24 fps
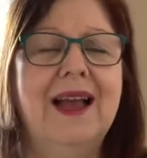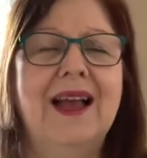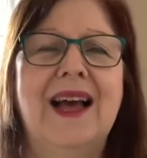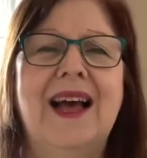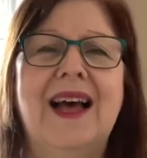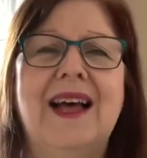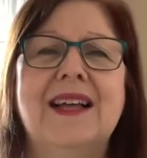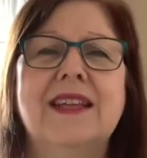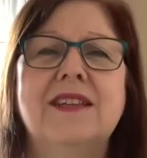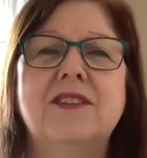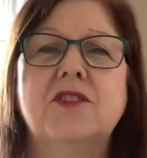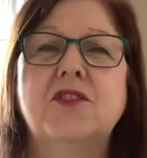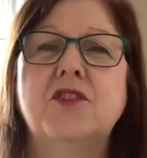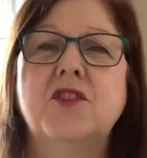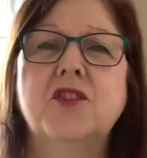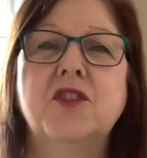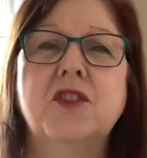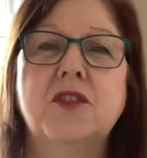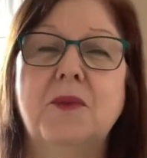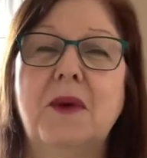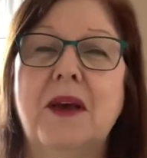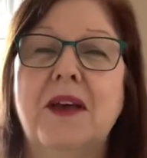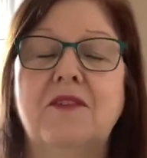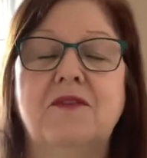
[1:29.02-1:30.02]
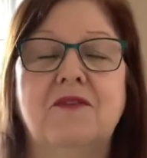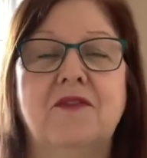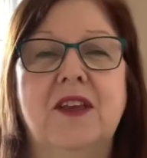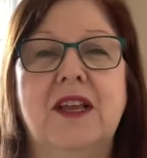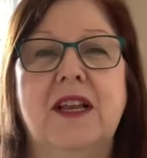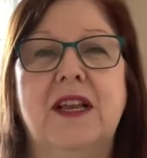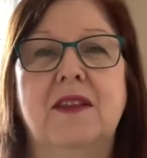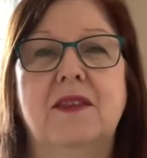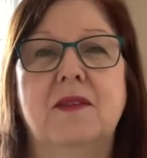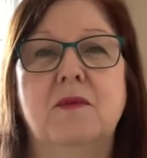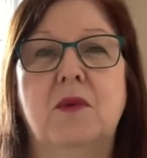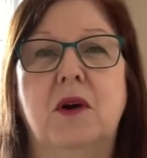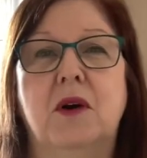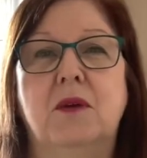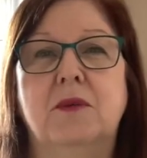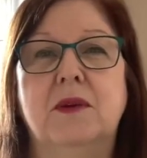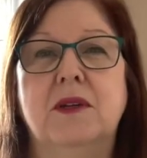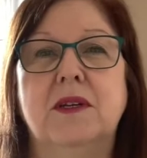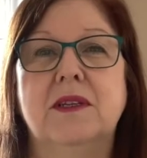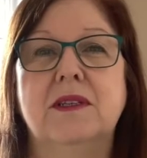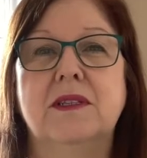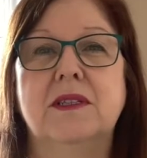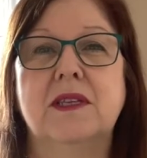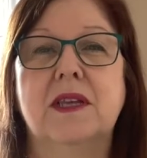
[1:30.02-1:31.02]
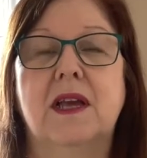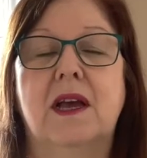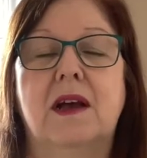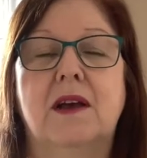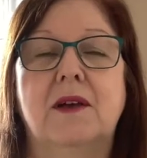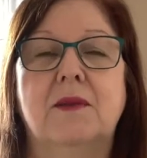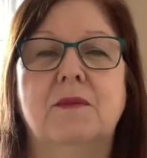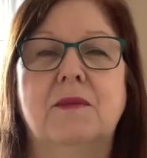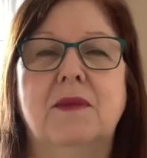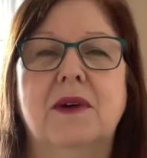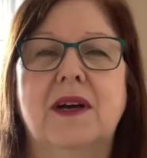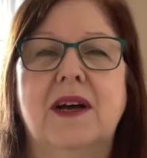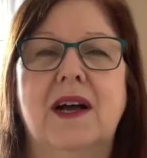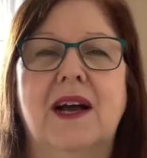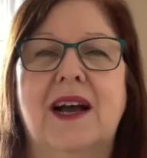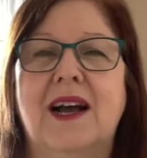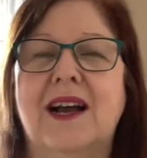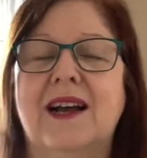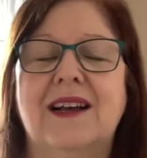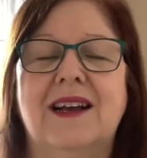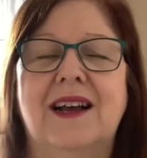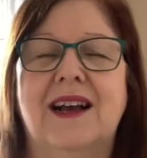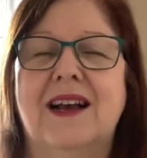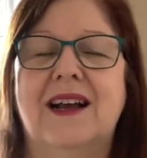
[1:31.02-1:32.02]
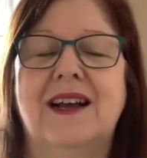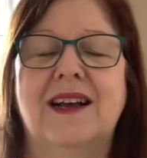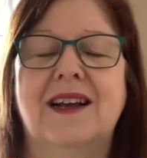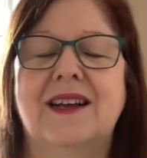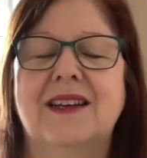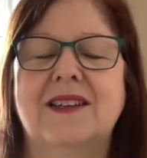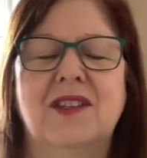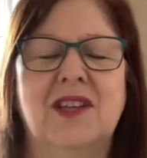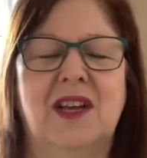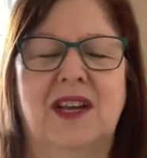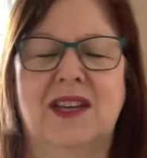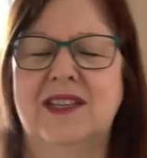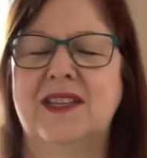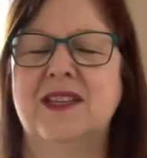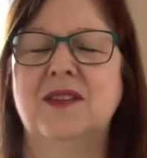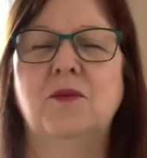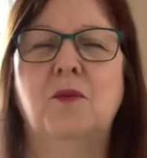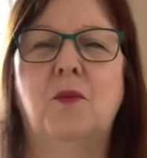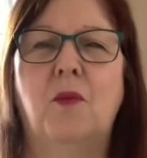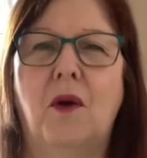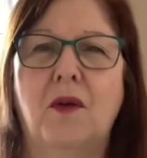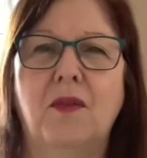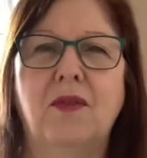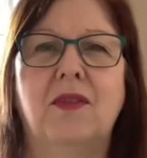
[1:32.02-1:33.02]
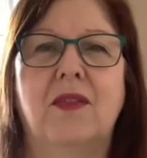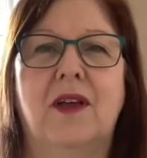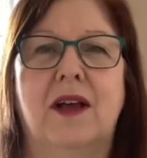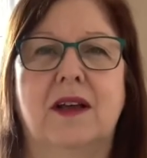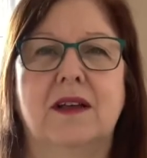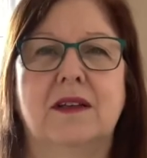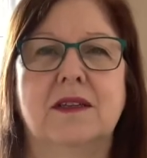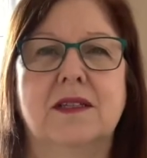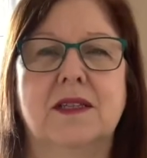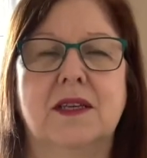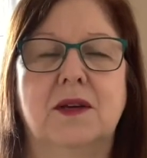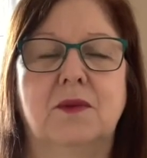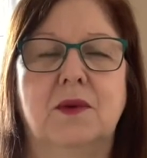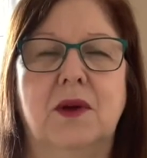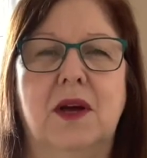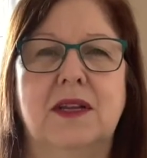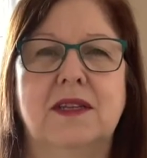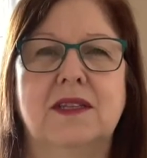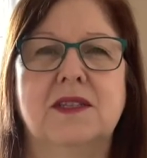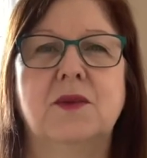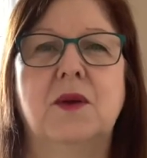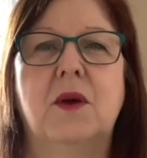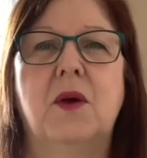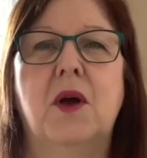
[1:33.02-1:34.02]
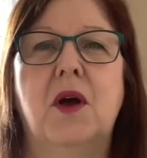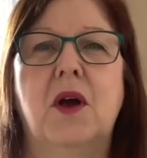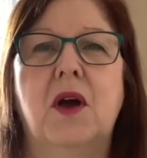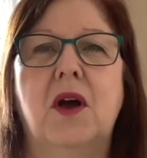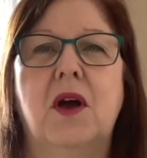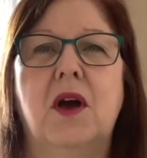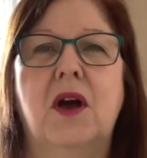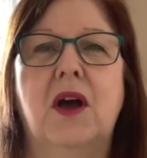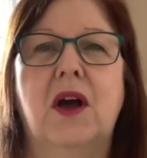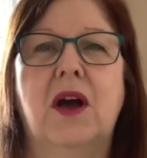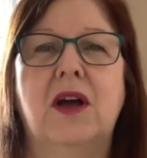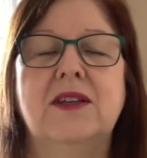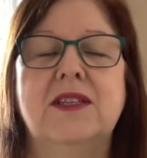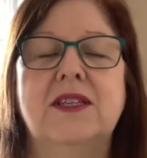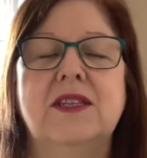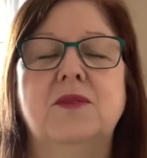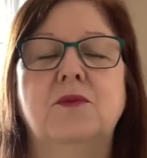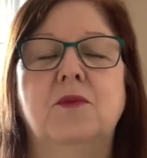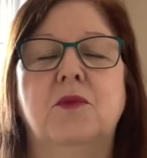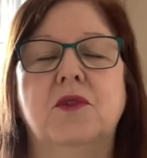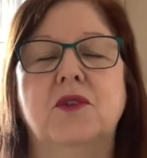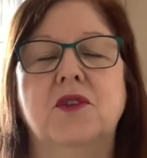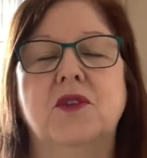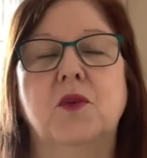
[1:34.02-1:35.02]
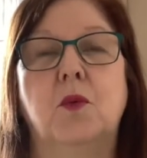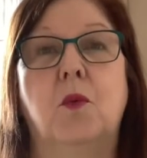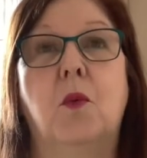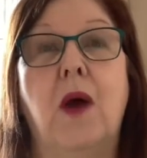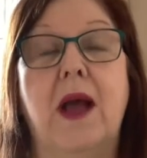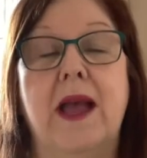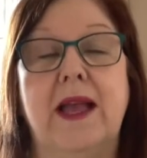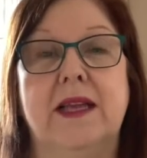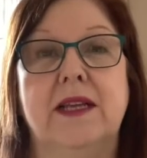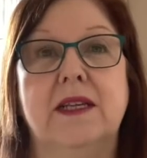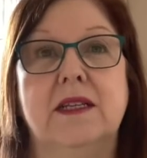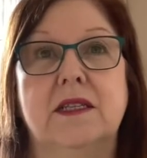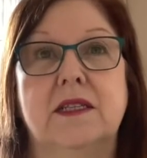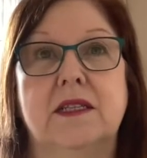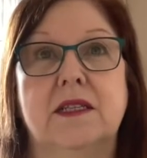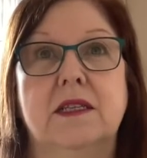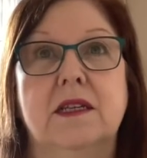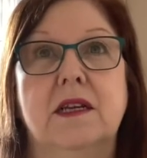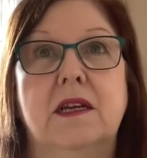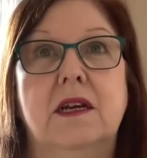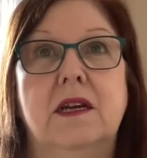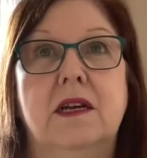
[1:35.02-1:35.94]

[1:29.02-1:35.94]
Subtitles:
And just the way I feel at the moment, I didn't want that, and I didn't want to wait